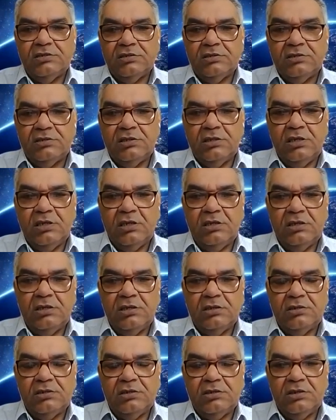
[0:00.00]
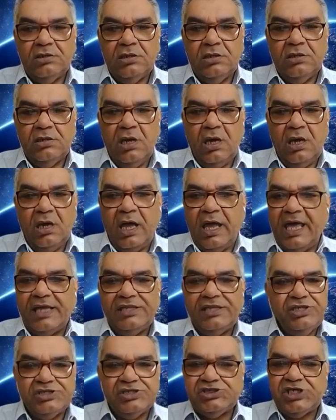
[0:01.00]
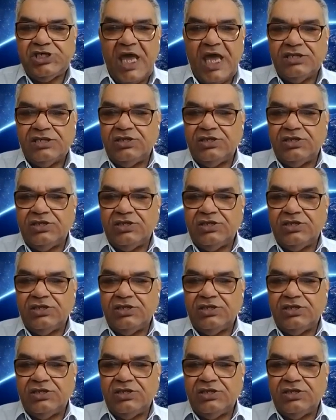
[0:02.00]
Um, I had the chat,